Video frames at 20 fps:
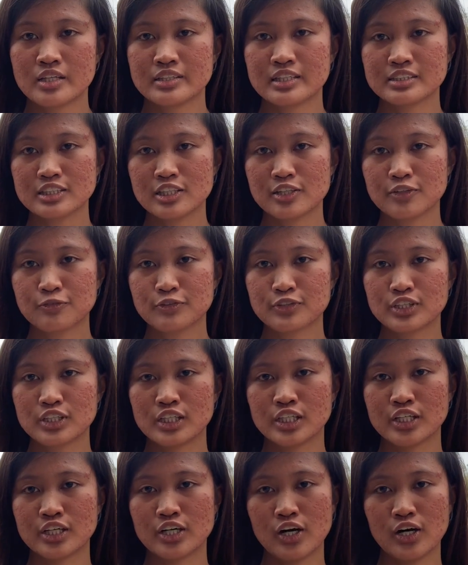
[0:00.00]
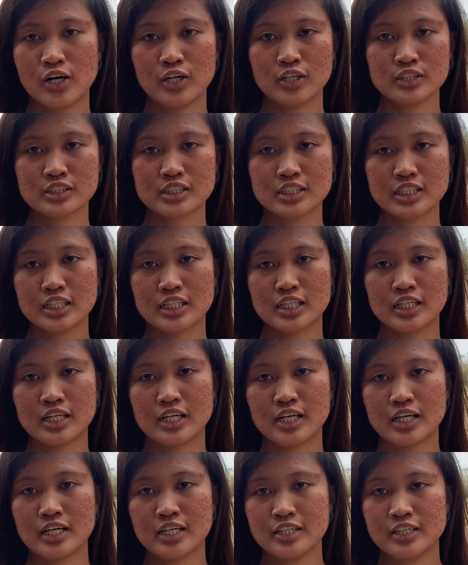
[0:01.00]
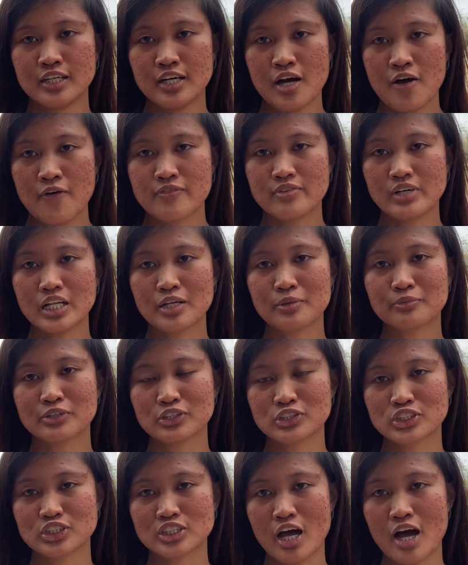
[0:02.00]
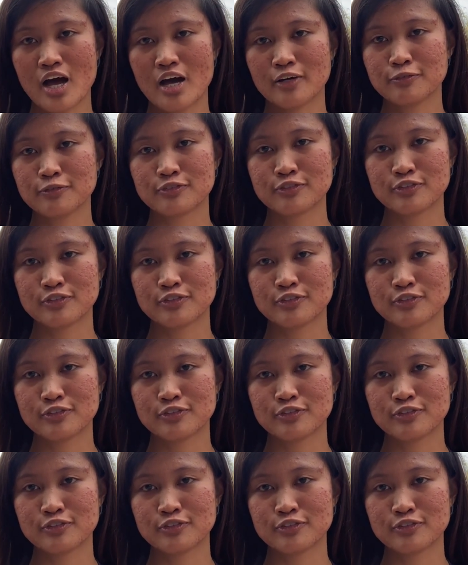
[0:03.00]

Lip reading: That's it for all the volleyball stuff.